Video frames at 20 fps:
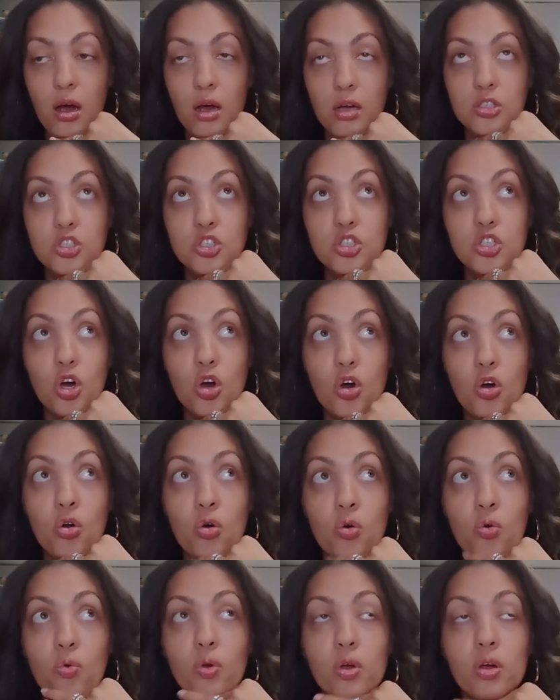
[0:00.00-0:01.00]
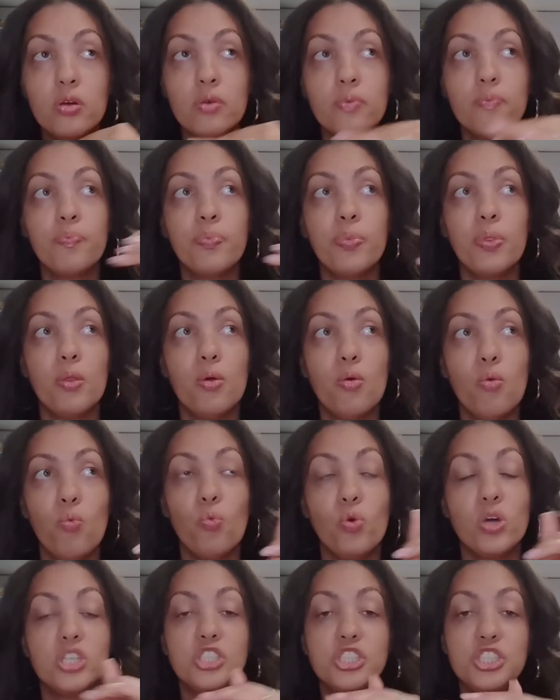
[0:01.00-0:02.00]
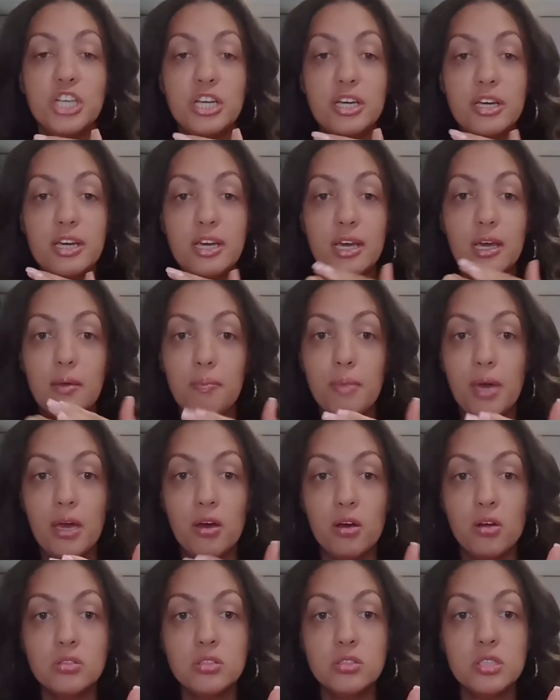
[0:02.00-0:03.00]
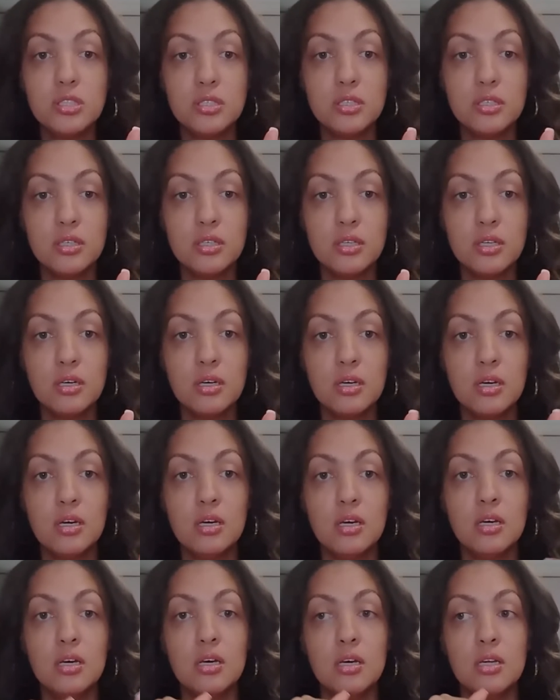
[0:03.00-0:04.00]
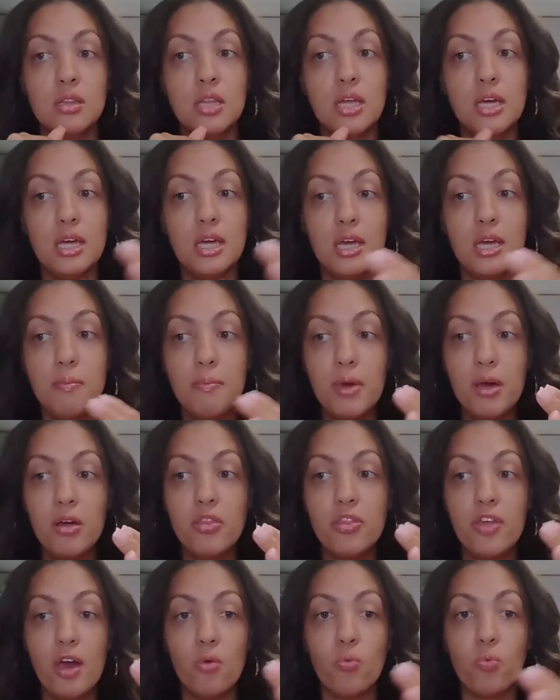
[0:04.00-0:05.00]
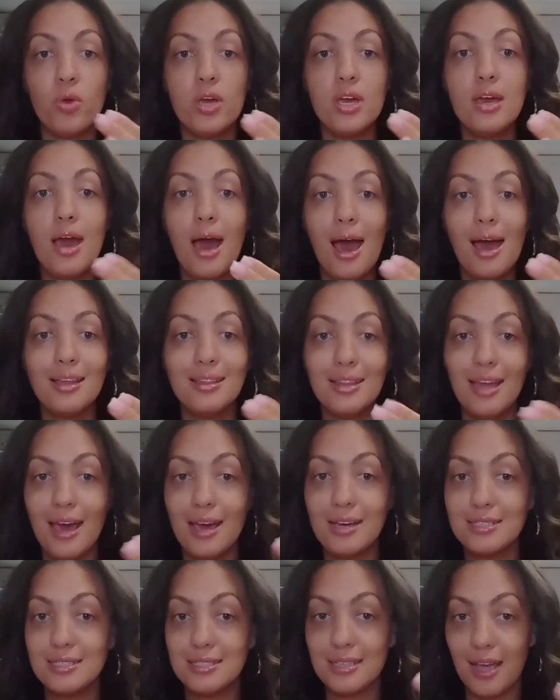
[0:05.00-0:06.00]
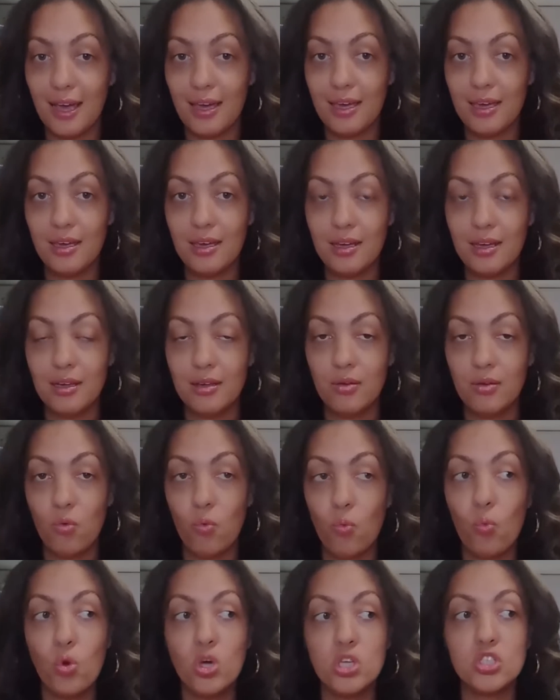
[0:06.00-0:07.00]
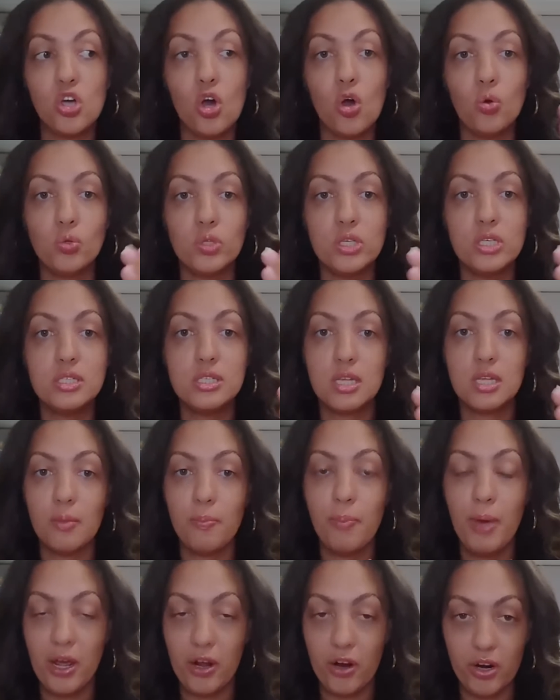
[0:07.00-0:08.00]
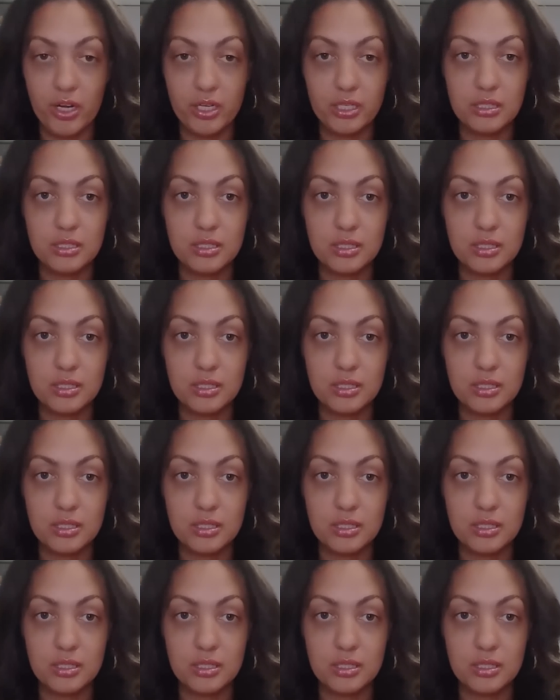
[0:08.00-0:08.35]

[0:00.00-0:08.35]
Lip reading: So when she emailed, the email that we got last night was only to the parents.